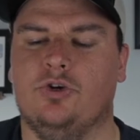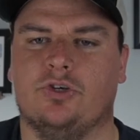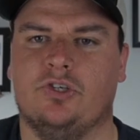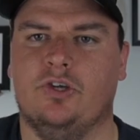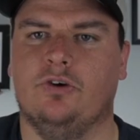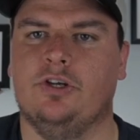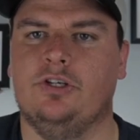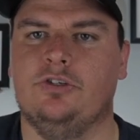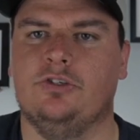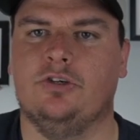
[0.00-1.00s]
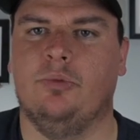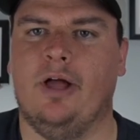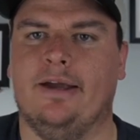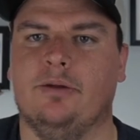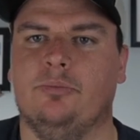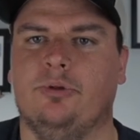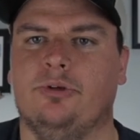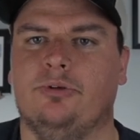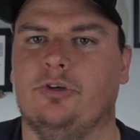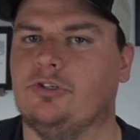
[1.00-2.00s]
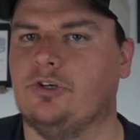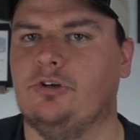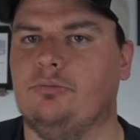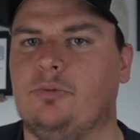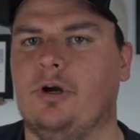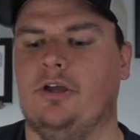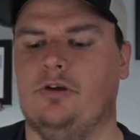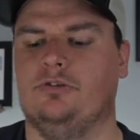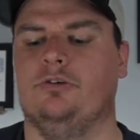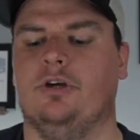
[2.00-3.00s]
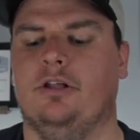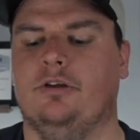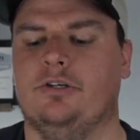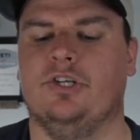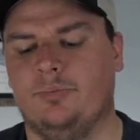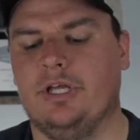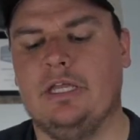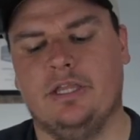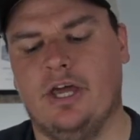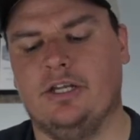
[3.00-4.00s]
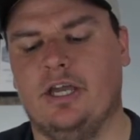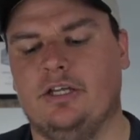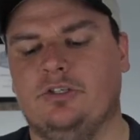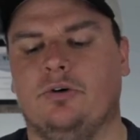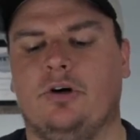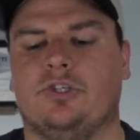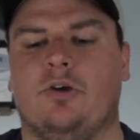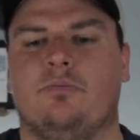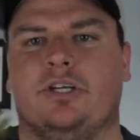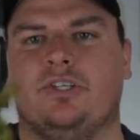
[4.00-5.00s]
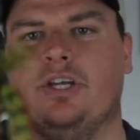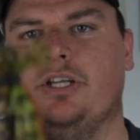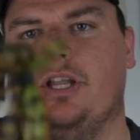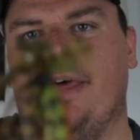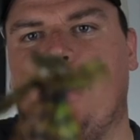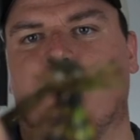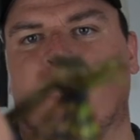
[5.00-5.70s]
You're still going to use your black and blue. Those are going to be my go-to colors. But then again, you'll also mix in that